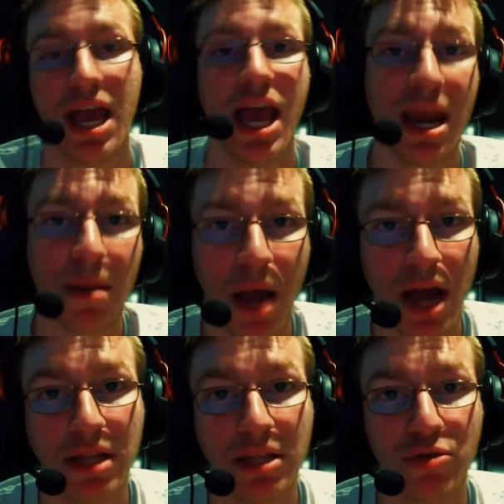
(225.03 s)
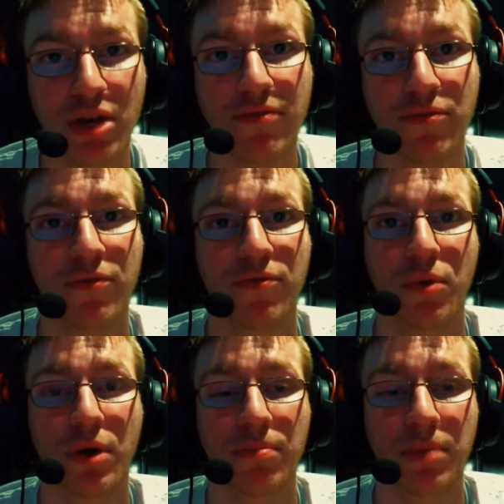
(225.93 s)
And I'm highly grateful
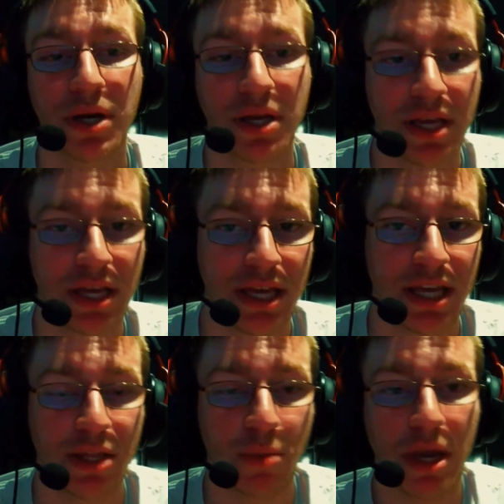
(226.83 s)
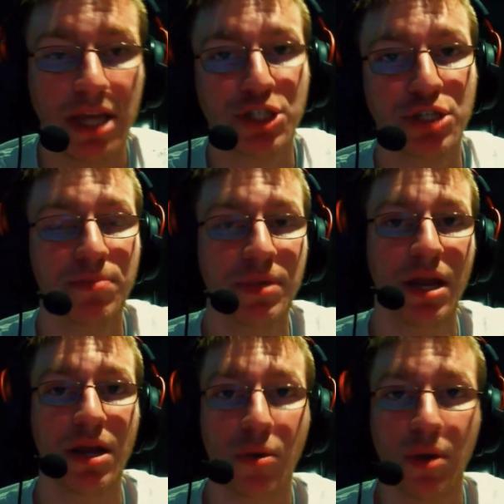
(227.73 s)
for it. But the way it's just been
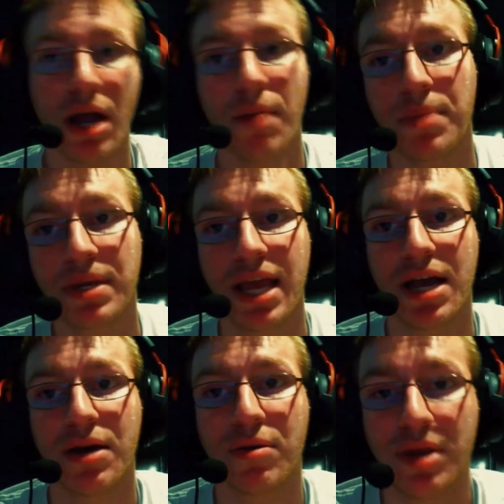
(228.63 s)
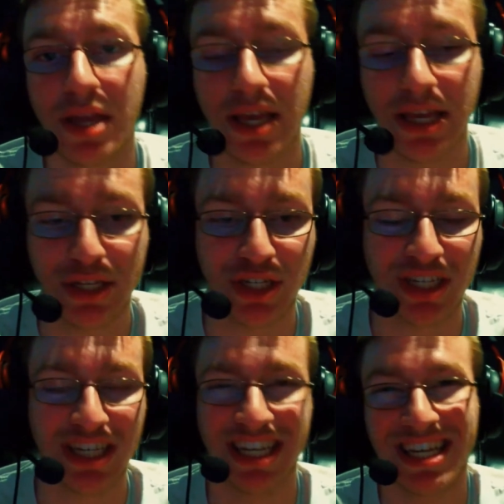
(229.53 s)
going up and down is,
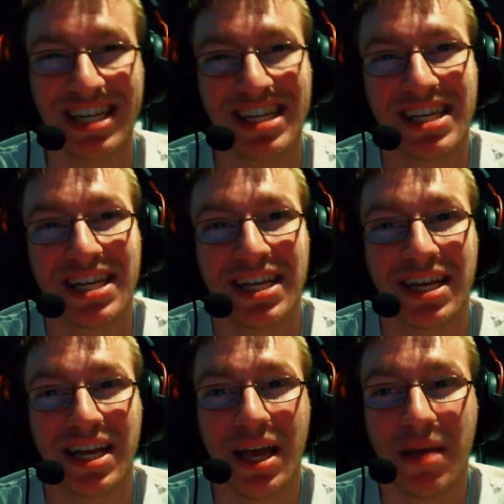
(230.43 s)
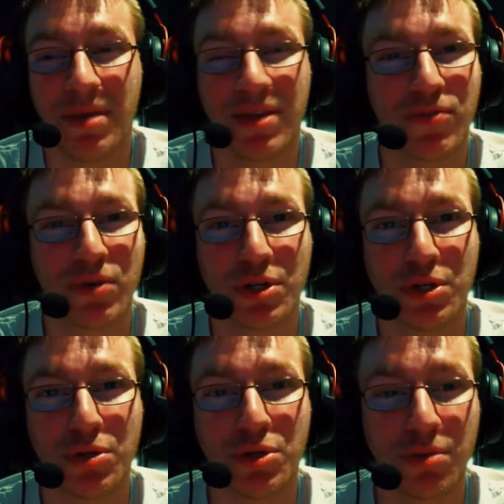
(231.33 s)
I mean, for a
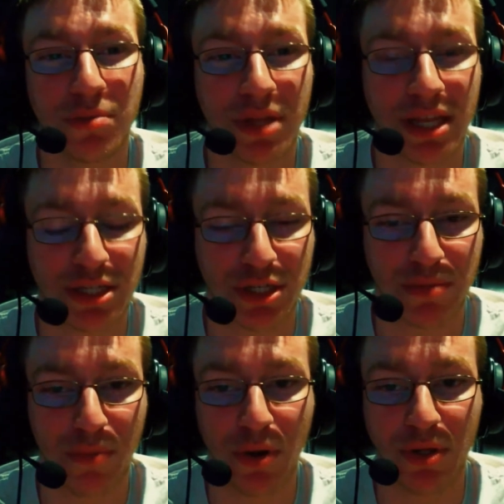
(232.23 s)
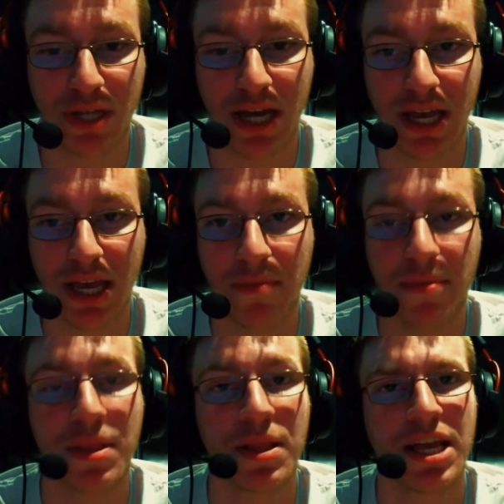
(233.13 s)
YouTuber that's small as I am,
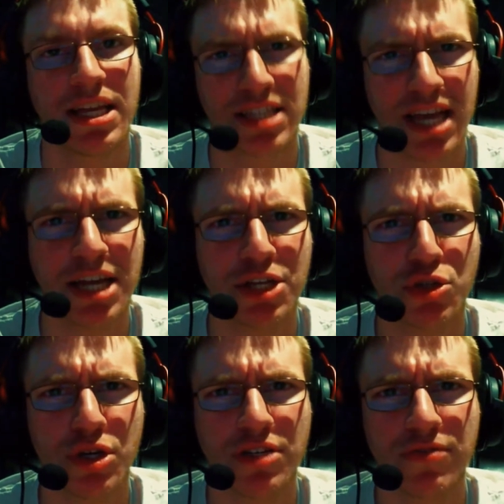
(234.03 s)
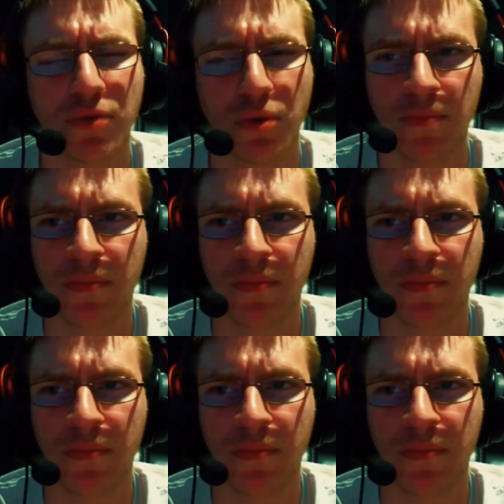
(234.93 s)
it's kind of stressful.